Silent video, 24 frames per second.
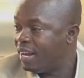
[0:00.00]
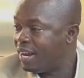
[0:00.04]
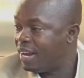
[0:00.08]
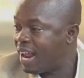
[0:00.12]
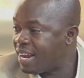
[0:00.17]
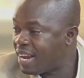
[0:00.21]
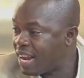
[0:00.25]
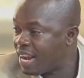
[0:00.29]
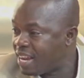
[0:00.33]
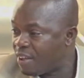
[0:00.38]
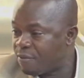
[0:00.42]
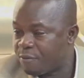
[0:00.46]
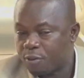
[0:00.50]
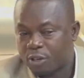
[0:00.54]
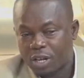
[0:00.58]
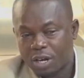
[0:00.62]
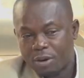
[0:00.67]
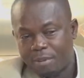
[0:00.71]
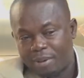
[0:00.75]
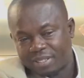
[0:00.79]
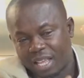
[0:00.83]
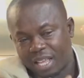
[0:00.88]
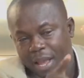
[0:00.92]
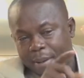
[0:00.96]
None and nephew,
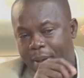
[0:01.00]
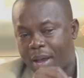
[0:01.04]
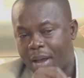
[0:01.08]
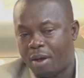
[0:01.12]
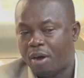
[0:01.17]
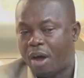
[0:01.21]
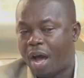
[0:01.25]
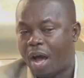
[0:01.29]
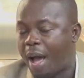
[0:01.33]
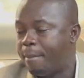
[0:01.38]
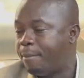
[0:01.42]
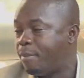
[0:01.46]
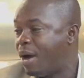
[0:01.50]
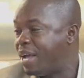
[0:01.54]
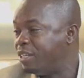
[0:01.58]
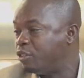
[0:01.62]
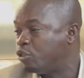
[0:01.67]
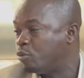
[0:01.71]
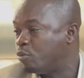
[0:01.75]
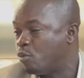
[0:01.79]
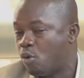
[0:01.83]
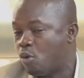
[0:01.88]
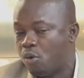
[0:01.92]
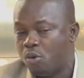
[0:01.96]
I must have a
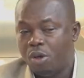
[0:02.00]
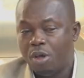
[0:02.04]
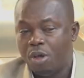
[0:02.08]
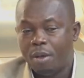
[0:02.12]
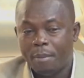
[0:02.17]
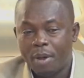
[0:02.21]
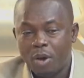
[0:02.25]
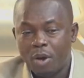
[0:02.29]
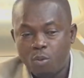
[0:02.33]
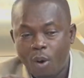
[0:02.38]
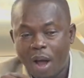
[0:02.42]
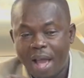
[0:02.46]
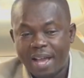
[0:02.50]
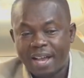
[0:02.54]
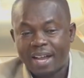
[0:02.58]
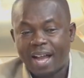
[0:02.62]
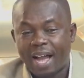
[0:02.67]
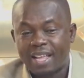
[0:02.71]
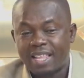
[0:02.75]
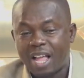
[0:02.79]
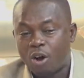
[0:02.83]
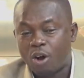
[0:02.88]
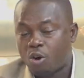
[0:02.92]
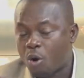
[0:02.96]
bicycle. Then why
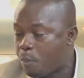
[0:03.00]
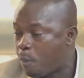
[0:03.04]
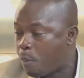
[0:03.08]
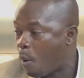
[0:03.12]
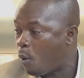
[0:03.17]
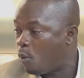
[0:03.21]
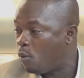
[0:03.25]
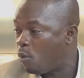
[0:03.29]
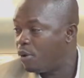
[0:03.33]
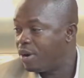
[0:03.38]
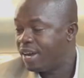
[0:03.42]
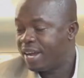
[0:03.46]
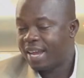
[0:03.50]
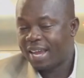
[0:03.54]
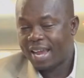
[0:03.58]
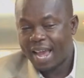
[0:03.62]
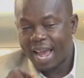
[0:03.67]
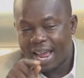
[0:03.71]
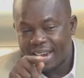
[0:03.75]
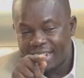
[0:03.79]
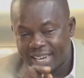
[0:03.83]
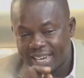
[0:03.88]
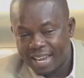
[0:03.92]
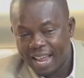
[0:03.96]
can Yanko Pong
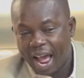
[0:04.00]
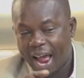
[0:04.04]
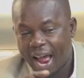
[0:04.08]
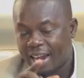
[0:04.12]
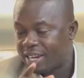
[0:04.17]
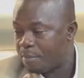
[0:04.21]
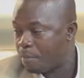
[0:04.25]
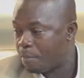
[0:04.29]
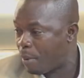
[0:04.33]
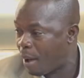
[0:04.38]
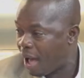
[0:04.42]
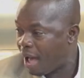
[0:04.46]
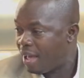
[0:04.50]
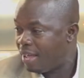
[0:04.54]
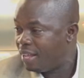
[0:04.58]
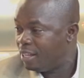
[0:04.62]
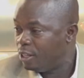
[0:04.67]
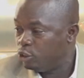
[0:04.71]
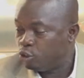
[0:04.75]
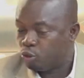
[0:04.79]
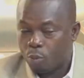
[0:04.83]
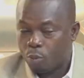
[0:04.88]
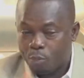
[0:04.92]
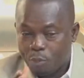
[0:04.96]
at the Adipa
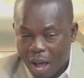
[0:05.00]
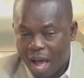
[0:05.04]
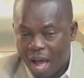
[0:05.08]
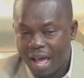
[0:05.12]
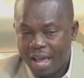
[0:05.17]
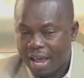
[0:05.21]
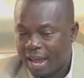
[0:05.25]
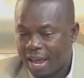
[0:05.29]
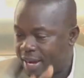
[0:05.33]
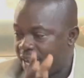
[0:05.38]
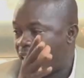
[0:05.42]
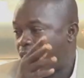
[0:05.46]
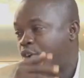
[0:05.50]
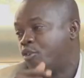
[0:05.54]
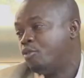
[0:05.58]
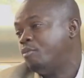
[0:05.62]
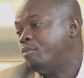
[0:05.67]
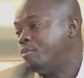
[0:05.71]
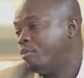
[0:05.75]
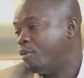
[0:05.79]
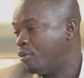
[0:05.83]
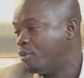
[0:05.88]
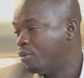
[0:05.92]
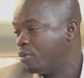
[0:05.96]
and Super and
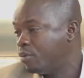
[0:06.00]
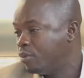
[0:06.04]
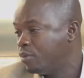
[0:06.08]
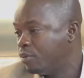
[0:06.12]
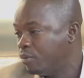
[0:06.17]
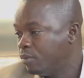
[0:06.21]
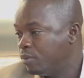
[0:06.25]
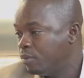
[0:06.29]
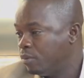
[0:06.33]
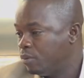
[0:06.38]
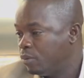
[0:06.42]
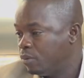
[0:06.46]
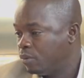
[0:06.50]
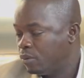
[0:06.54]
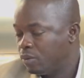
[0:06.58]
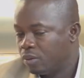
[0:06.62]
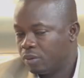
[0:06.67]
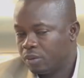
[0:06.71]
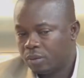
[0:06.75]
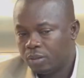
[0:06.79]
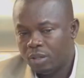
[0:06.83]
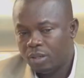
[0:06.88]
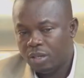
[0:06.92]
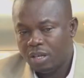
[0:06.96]
Adom? And
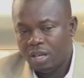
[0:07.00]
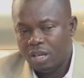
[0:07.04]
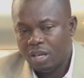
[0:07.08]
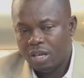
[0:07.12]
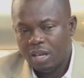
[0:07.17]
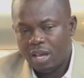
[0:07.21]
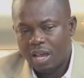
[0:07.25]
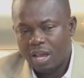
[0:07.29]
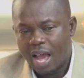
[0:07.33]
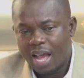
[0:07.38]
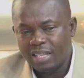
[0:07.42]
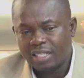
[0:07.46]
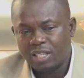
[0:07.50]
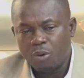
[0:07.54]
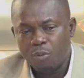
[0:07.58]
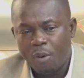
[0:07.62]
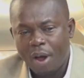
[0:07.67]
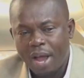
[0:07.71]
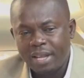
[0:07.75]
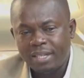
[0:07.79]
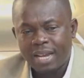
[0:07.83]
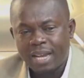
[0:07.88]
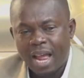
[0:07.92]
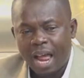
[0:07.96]
to
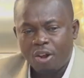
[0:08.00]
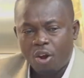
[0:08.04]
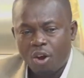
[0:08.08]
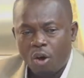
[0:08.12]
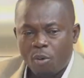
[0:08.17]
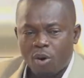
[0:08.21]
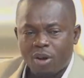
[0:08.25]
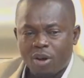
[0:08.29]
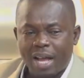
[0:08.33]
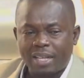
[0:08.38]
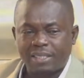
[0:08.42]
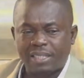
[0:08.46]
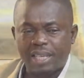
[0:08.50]
wait now, what can I